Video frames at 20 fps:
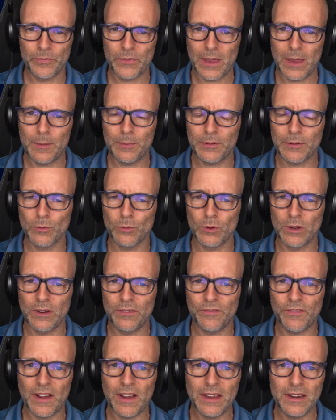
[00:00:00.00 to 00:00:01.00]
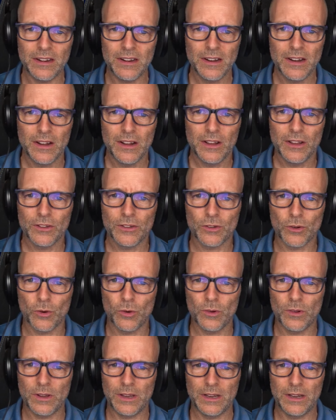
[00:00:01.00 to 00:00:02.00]
absolutely fine.
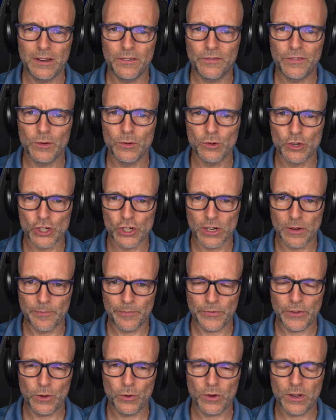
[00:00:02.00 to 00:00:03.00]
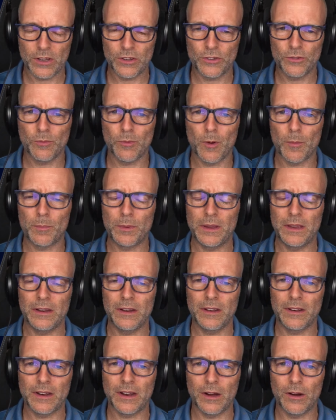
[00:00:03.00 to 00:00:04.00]
So in the future, you can swap in
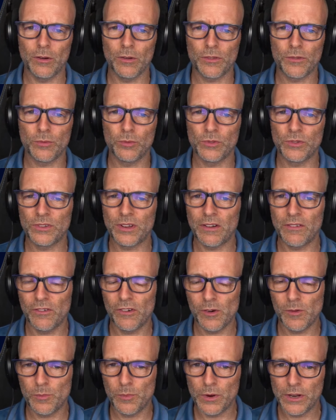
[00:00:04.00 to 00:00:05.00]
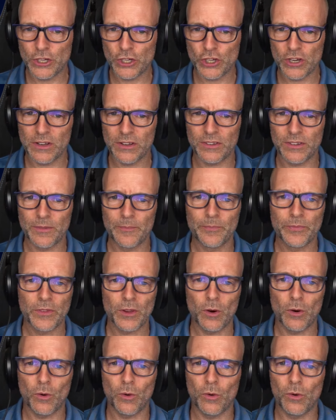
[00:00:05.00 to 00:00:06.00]
and out through several bridges
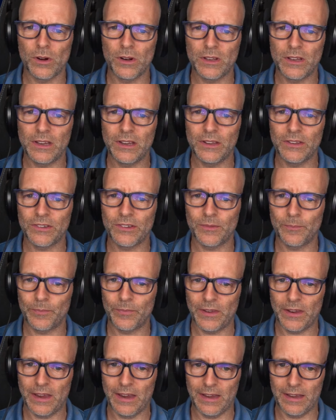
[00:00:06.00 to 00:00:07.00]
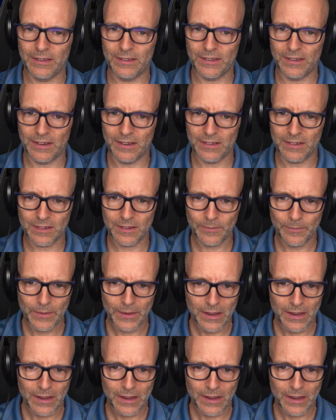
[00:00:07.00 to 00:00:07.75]
all these assets.